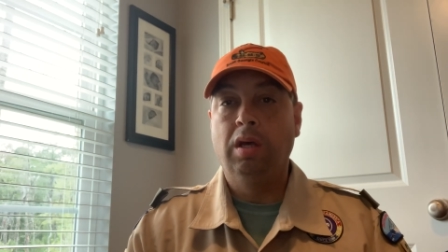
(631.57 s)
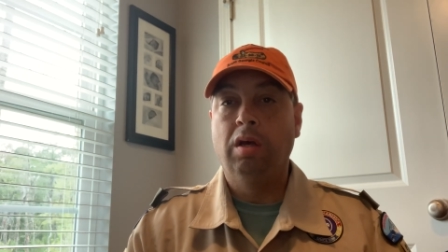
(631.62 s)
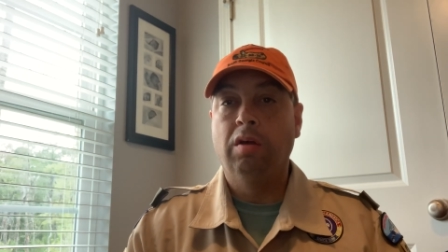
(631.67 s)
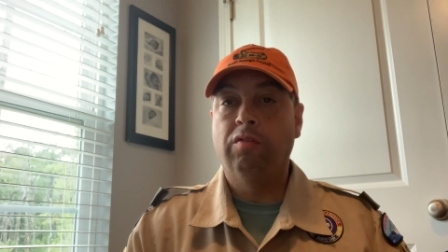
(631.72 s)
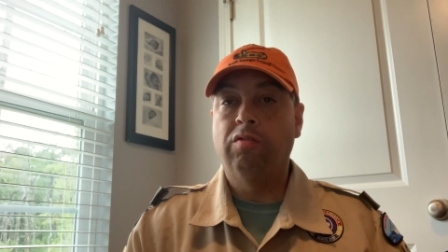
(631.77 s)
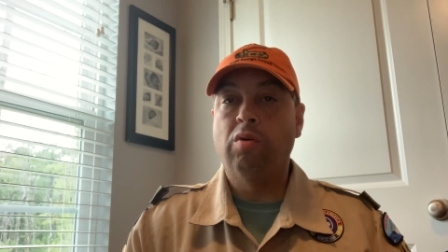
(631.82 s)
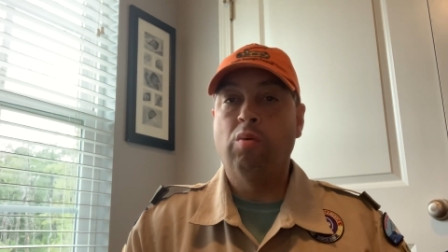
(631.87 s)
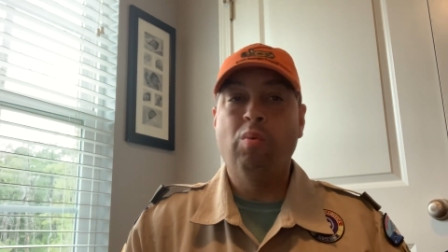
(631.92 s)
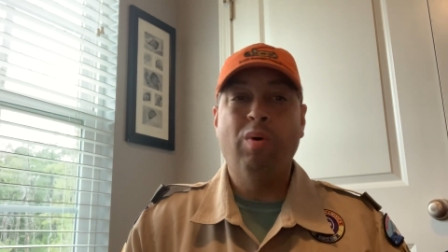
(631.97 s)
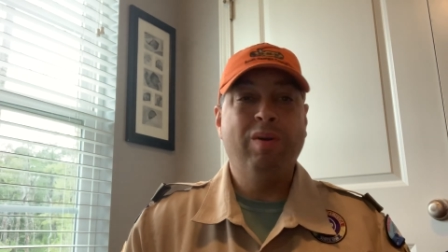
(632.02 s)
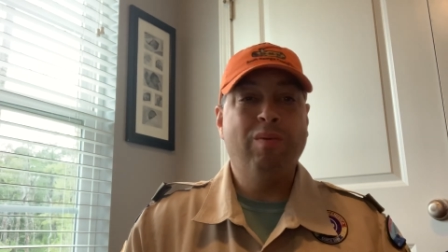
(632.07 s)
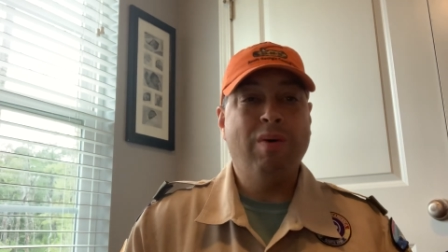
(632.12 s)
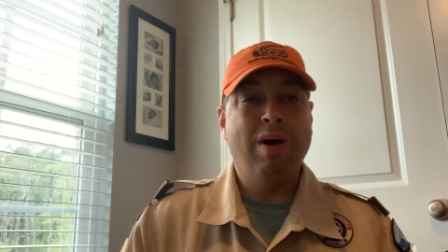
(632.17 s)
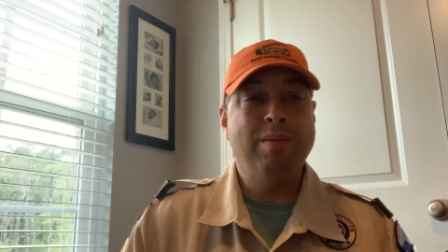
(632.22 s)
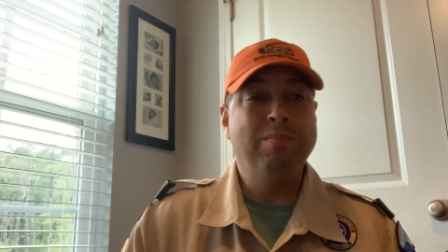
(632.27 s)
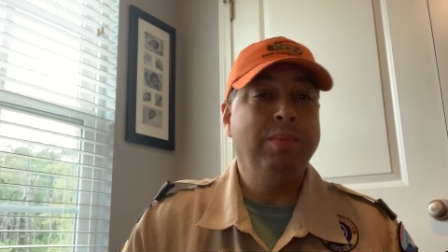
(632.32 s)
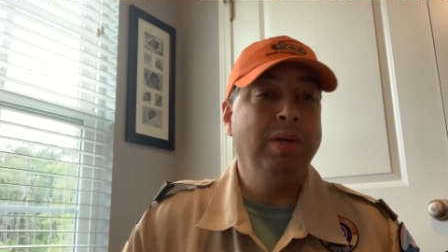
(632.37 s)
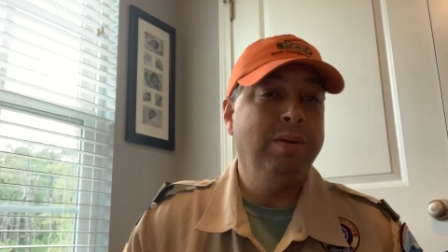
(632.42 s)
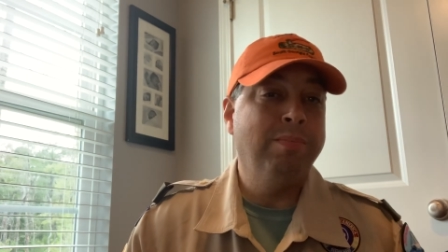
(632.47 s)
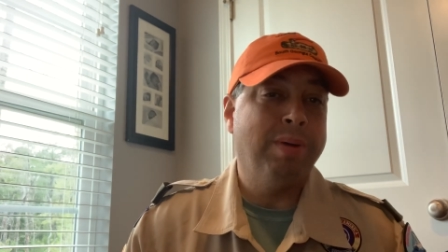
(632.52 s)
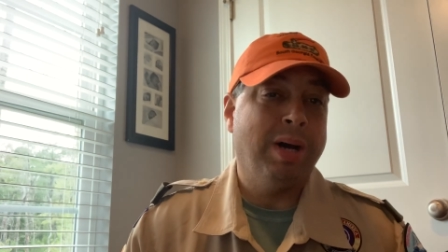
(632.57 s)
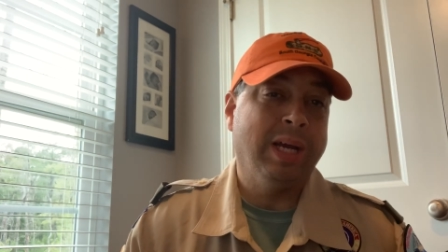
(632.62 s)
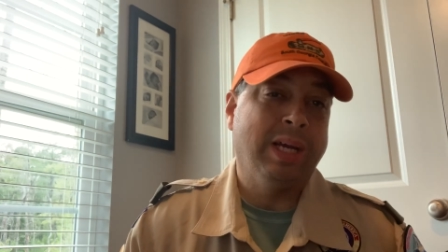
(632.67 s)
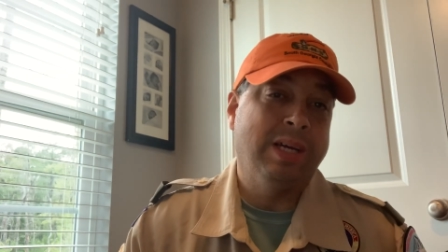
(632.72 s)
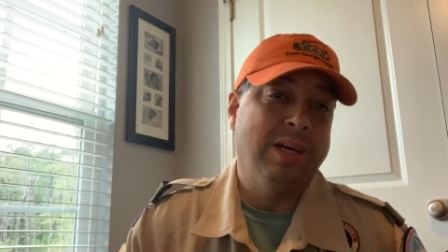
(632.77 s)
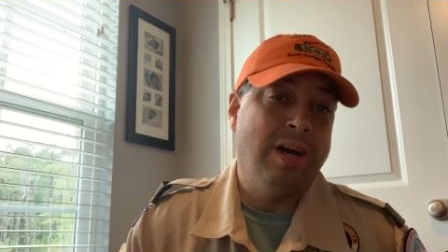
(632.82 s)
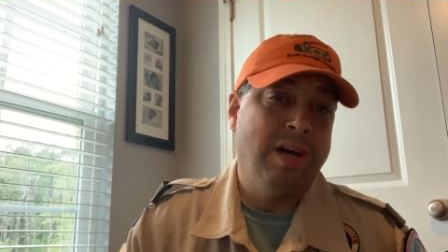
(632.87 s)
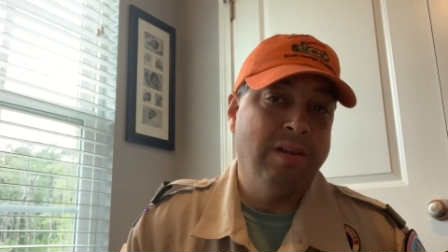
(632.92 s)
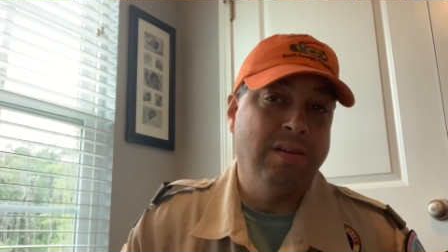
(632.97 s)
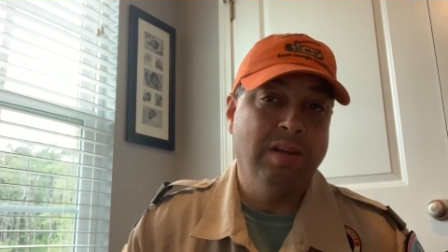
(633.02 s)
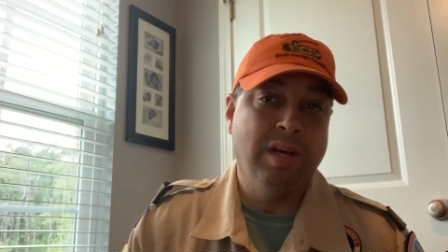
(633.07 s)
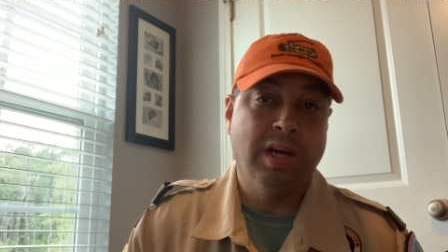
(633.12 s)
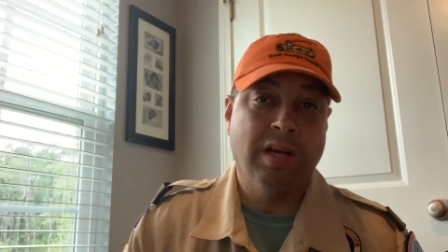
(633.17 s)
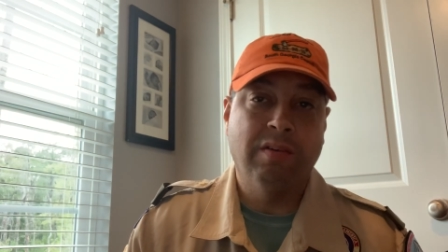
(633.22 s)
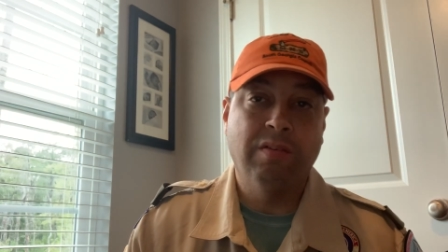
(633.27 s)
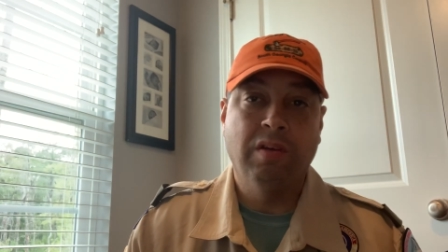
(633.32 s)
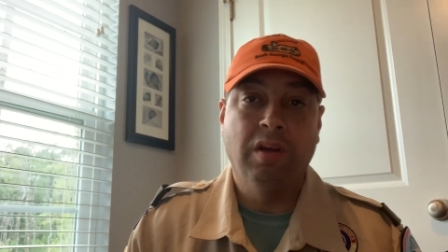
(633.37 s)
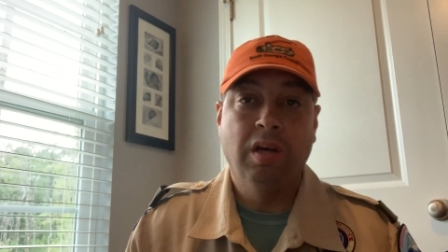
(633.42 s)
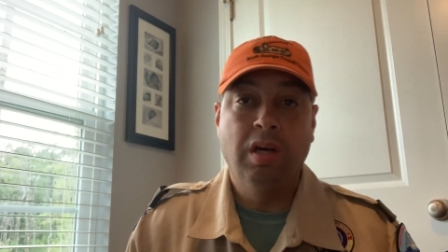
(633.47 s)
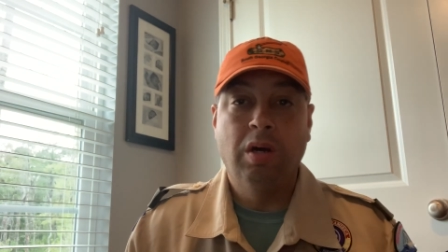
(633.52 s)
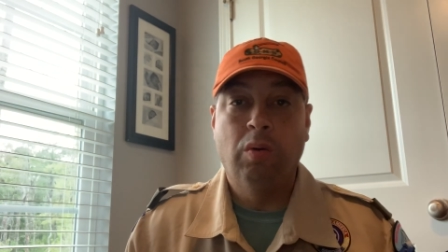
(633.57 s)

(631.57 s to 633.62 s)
So what do I mean by context?